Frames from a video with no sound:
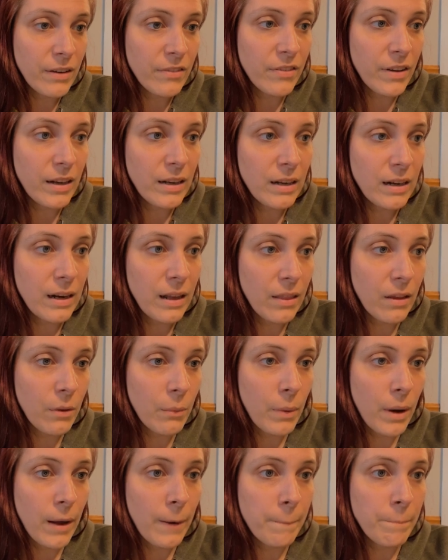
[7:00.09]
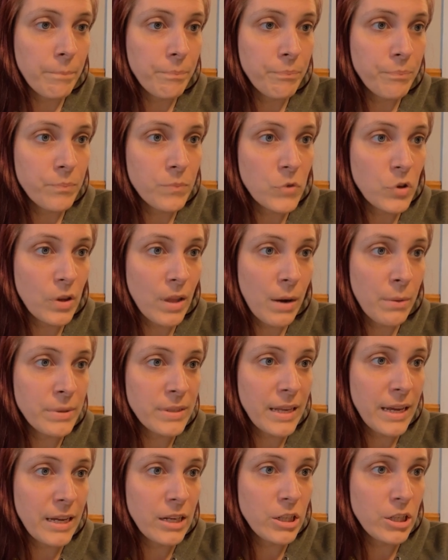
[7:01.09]
I can find another one. So that
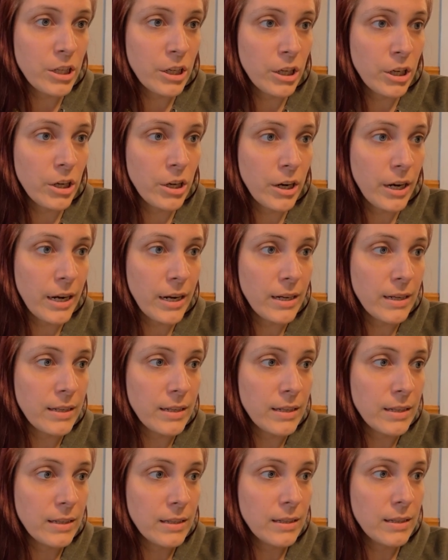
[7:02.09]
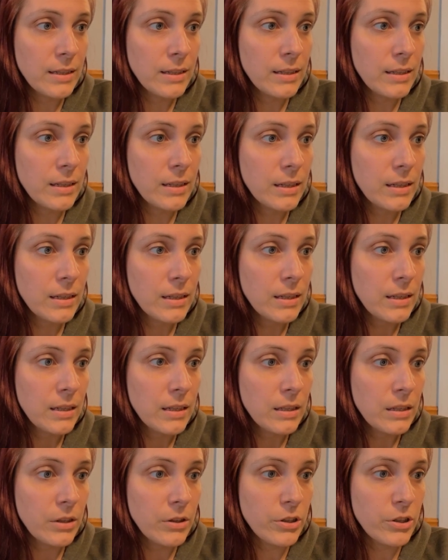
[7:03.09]
was ancient Greek.
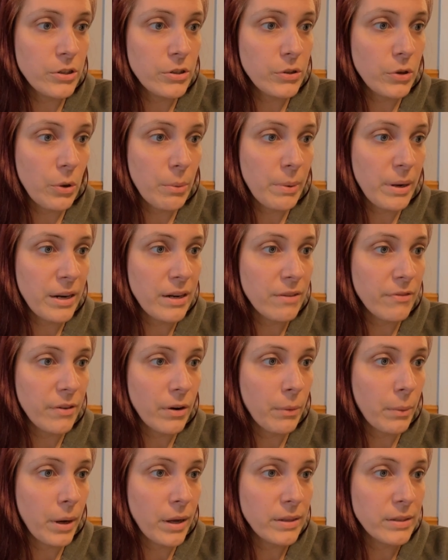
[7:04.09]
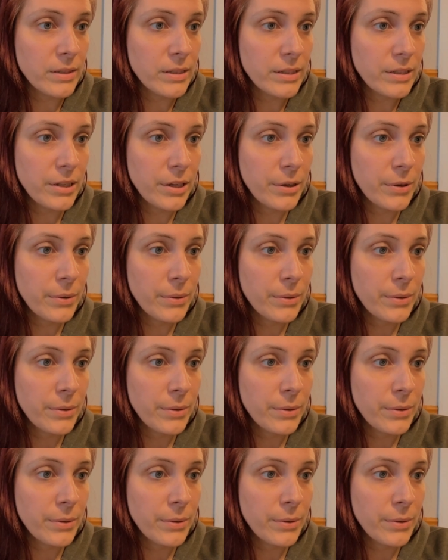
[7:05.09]
There's so many different ones too.